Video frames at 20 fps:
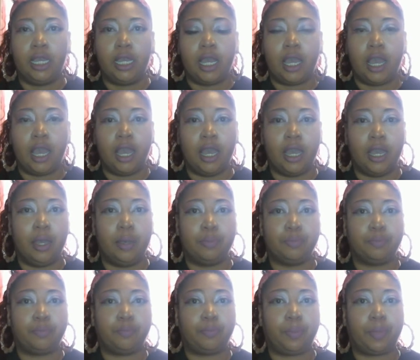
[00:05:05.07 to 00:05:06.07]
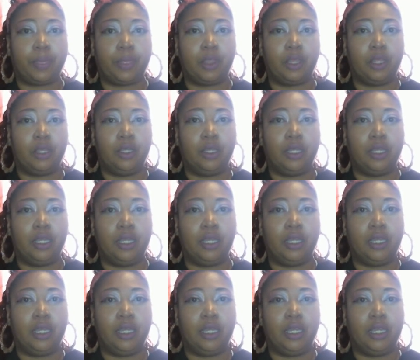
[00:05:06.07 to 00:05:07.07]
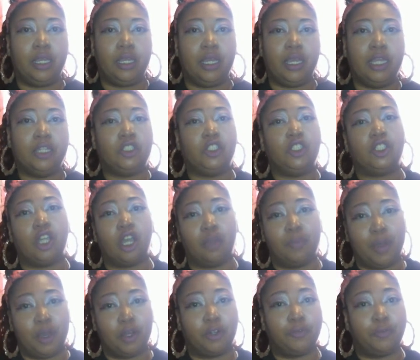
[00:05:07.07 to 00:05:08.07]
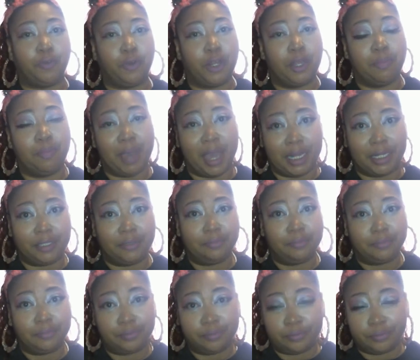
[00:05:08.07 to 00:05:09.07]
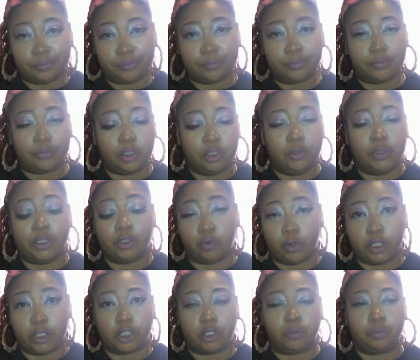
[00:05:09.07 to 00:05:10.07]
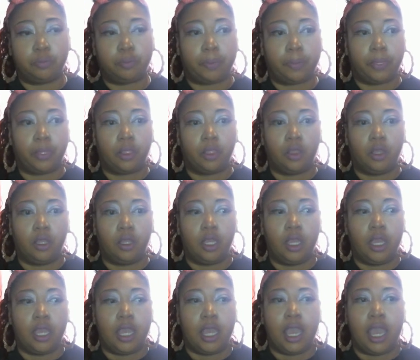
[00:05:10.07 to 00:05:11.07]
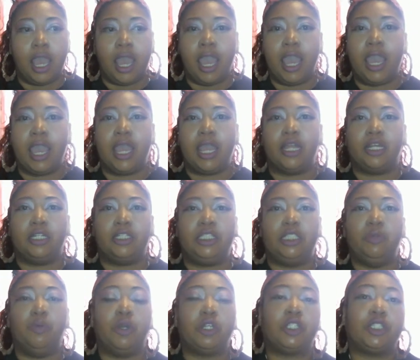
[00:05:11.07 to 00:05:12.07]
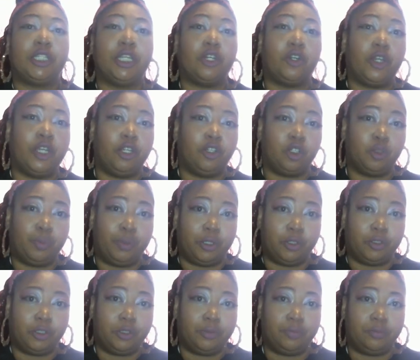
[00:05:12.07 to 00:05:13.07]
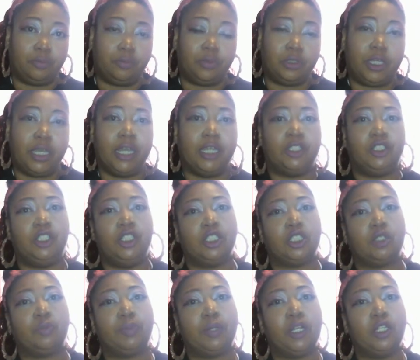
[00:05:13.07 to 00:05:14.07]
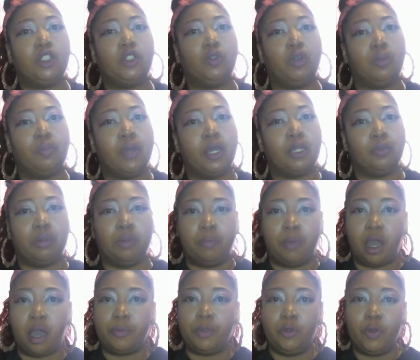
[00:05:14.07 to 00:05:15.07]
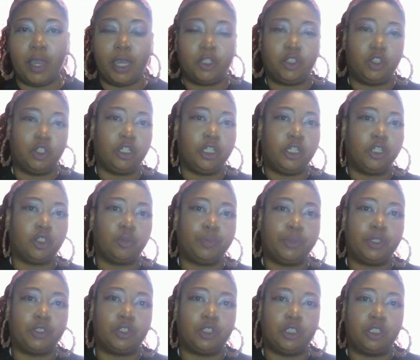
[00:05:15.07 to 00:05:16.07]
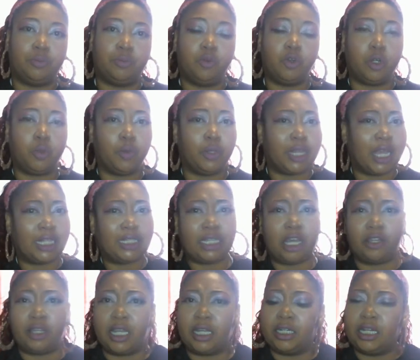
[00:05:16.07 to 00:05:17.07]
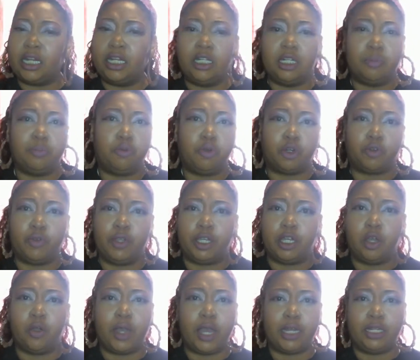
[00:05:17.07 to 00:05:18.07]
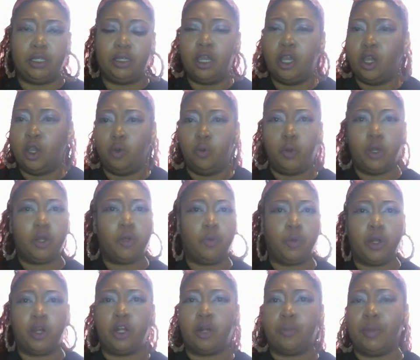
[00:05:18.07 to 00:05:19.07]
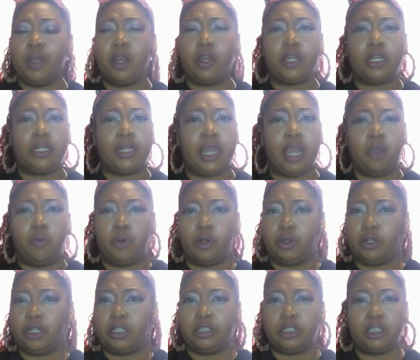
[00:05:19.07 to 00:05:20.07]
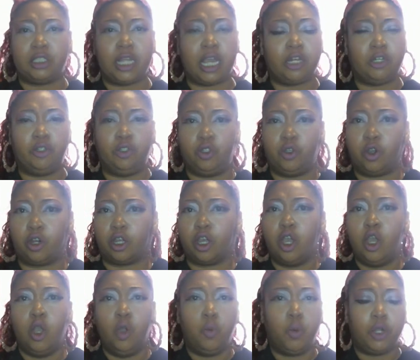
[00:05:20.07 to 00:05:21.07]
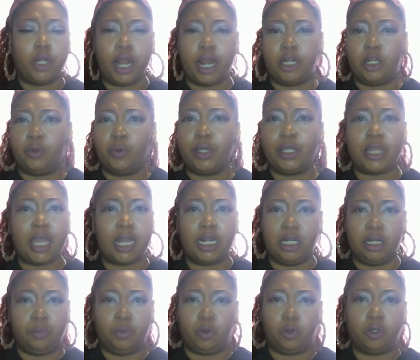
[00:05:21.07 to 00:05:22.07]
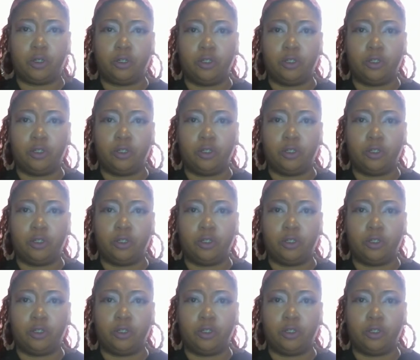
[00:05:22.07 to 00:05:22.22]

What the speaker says: Um, and she's talking about her friend Betty, who is Rizzo, and she wants to get her ears pierced. And she's explaining to her mother, "But mom, you had your ears pierced in the morning." "Well, that's how they did it in Puerto Rico, honey. We're in America now. This is not New York. We're not doing that anymore."